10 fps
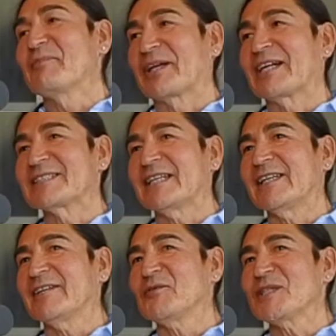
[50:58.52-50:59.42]
Because
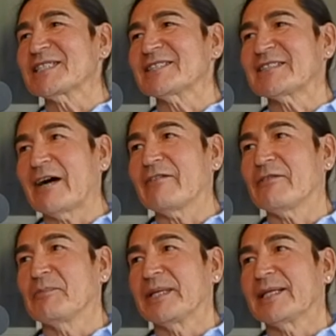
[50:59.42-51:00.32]
it was
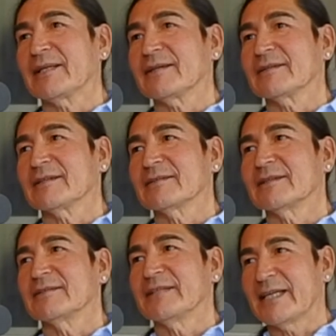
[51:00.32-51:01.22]
tough being
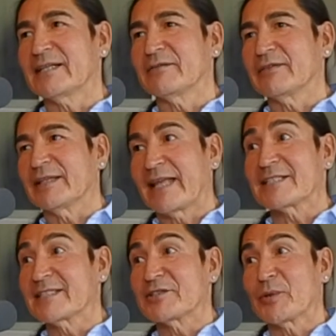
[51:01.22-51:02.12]
Native in that
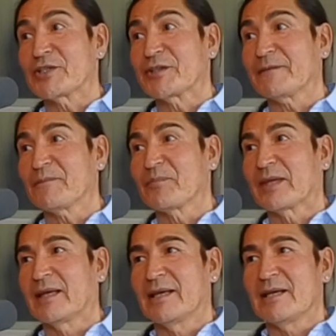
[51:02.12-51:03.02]
situation.
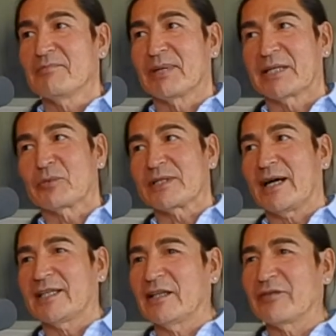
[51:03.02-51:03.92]
But
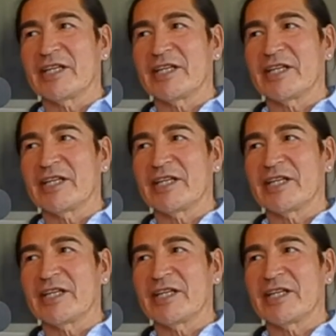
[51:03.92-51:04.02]
I love the